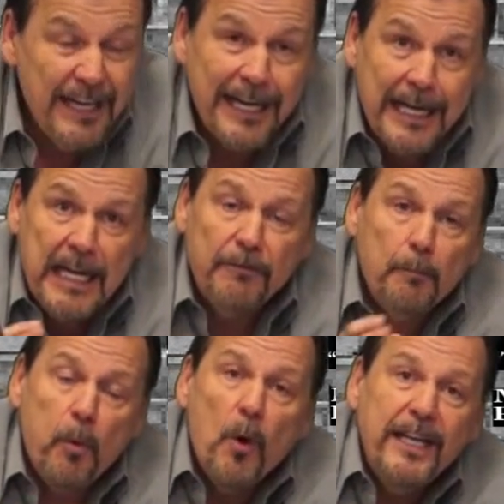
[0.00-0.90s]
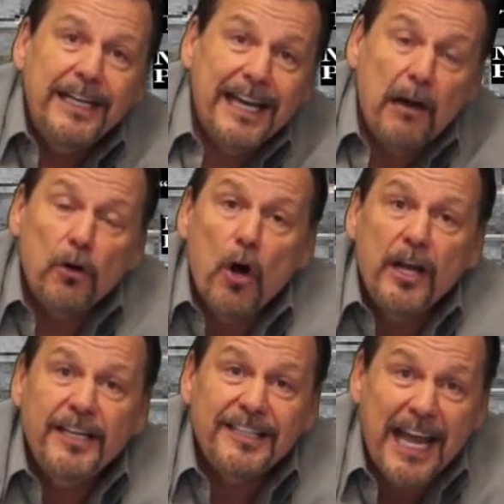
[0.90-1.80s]
He even pointed out
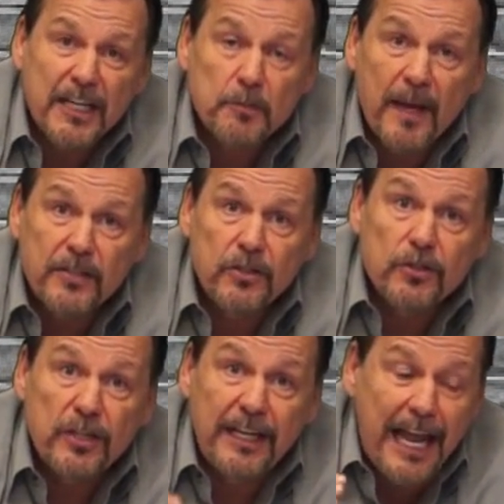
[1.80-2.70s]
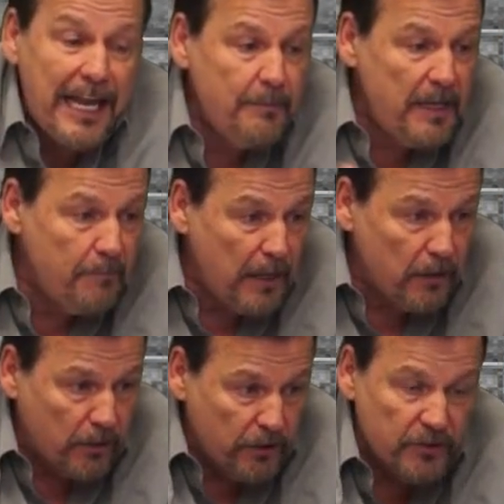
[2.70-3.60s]
on the text message that Amy
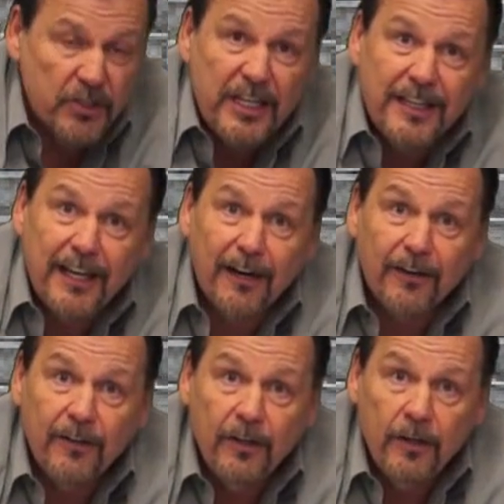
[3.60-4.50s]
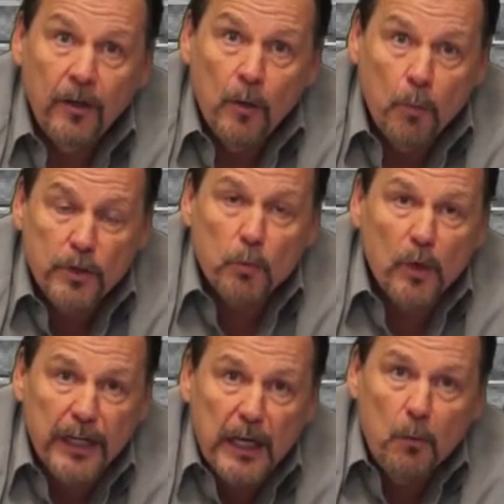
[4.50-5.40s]
Miller, you'll see there, was
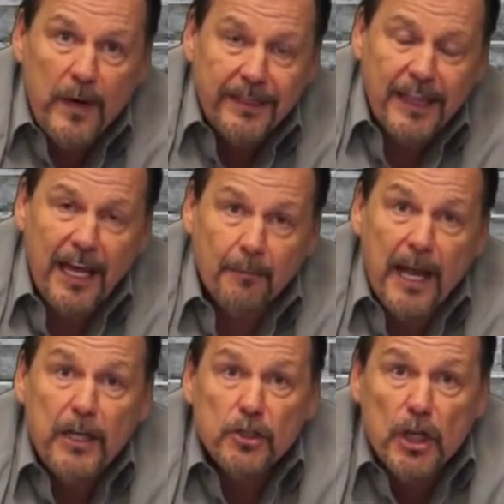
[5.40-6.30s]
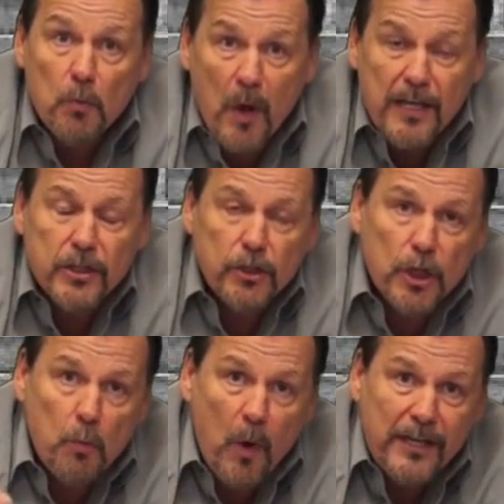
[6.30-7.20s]
working with them. And she
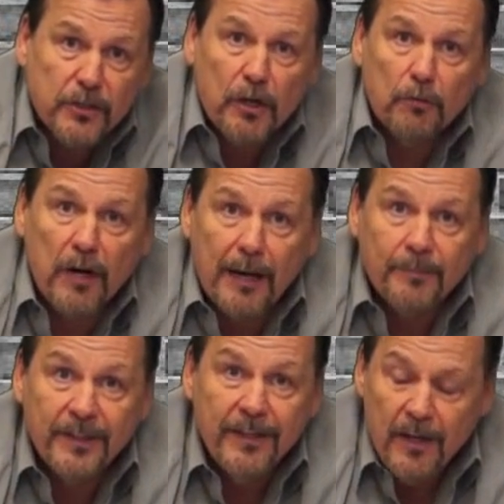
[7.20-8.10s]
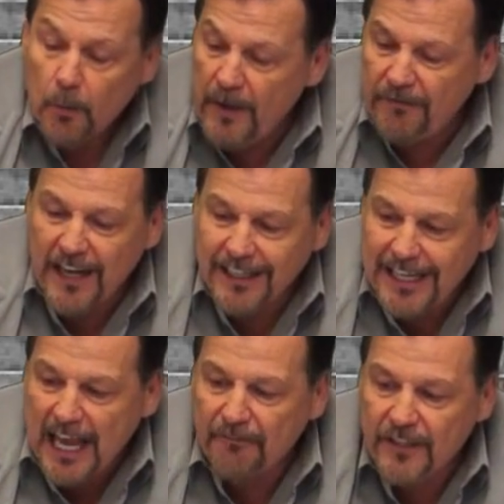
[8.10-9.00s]
was corrupt. We've got an
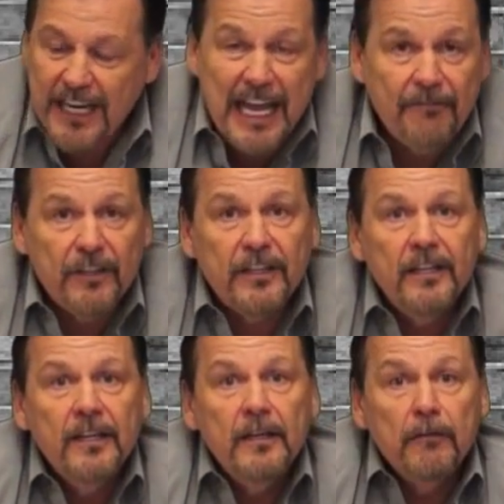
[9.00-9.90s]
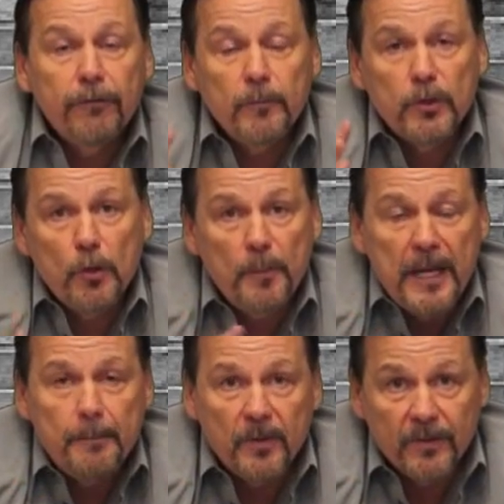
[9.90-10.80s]
affidavit from 2
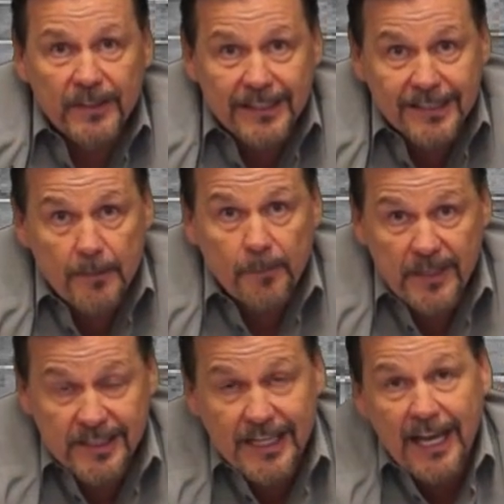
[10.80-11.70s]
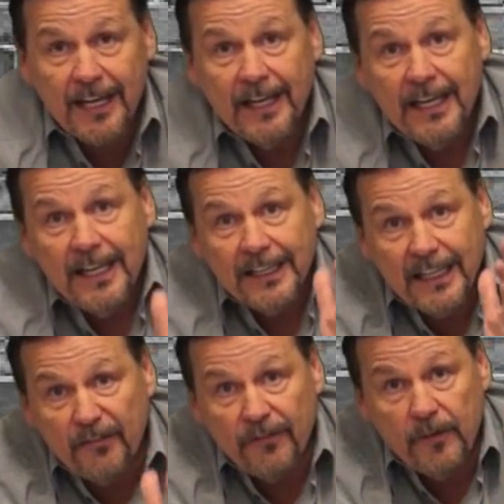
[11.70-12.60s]
people that simply say
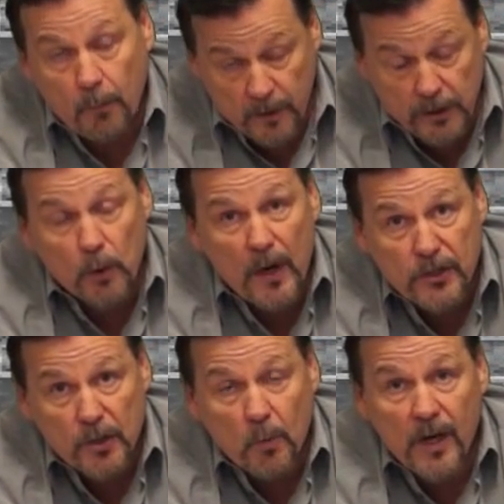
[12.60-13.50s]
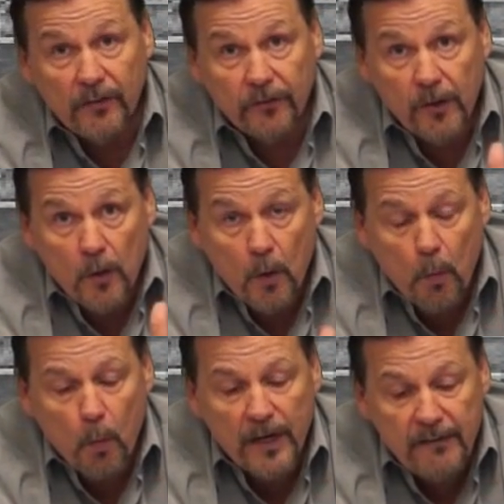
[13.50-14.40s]
that what the question was,
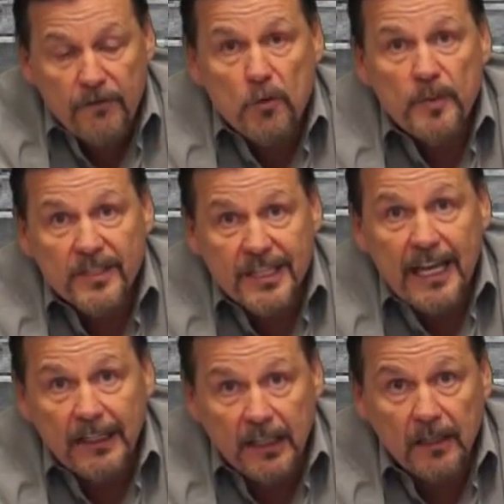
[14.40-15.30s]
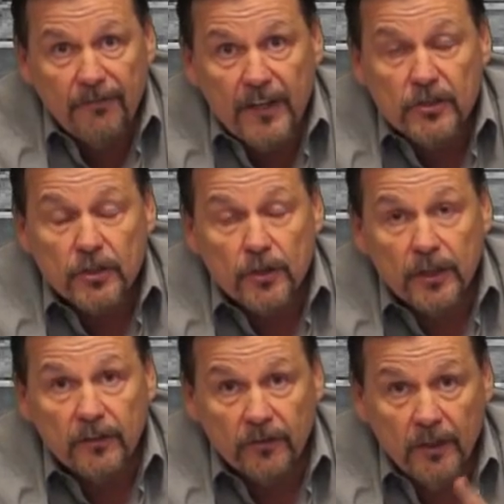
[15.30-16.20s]
what have you been saying to defense
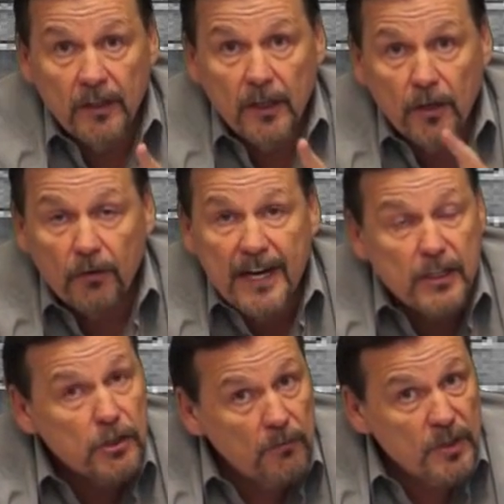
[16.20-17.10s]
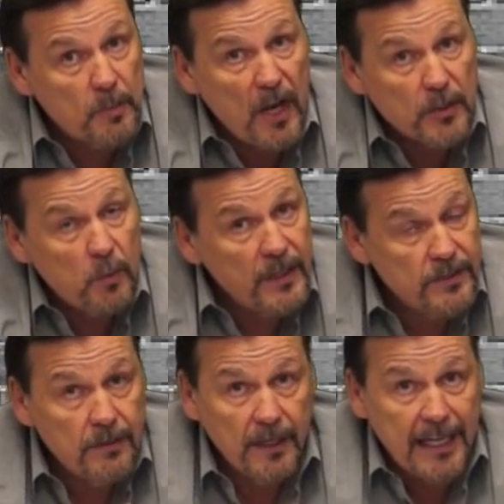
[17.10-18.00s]
attorneys? Her answer and response
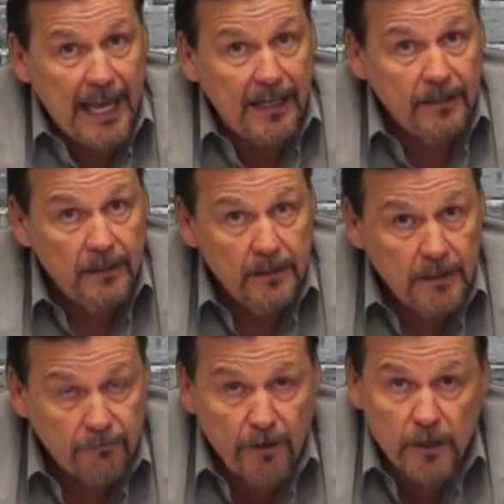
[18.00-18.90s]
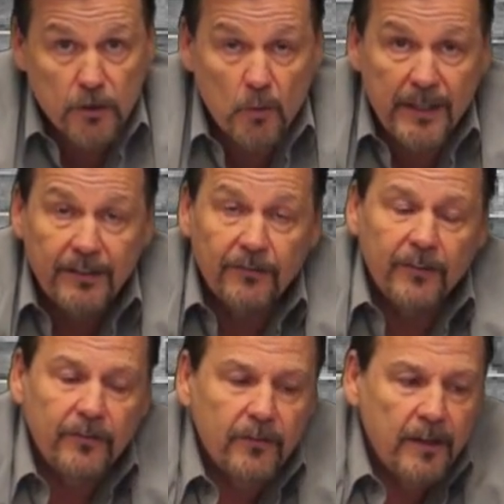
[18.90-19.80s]
was, again, in front of 2
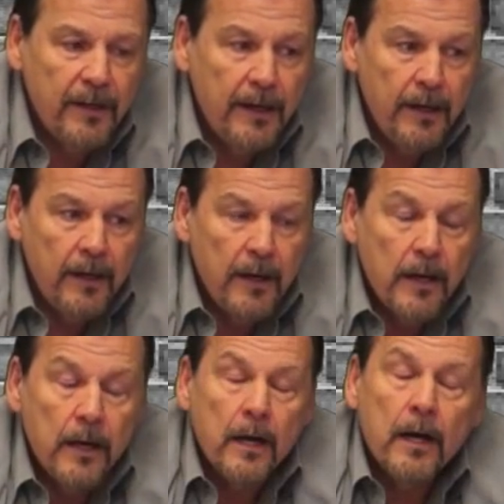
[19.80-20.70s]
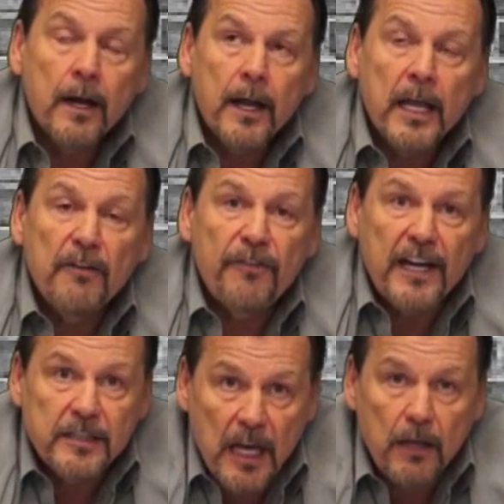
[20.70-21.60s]
witnesses, if
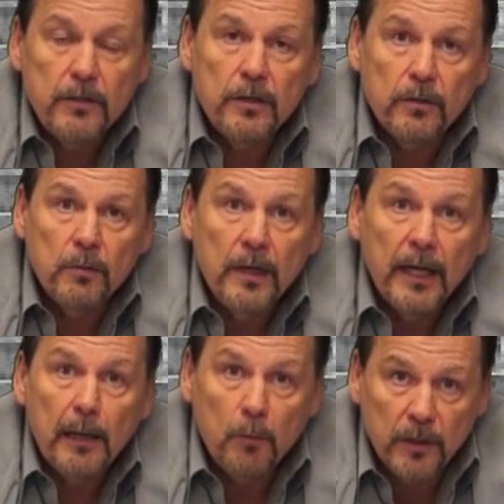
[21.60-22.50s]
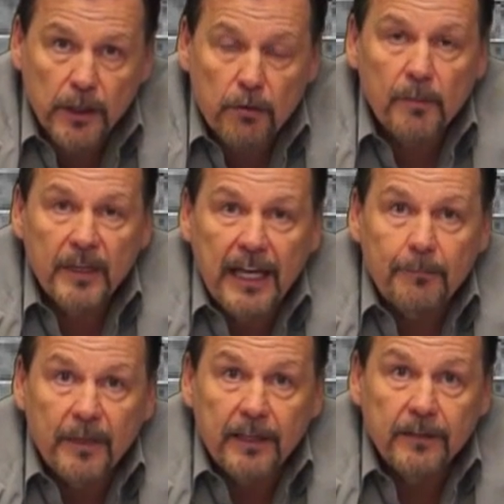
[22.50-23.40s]
I tell you, it will
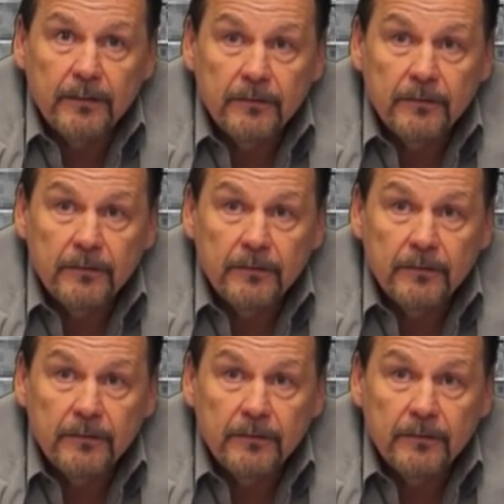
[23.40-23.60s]
incriminate me.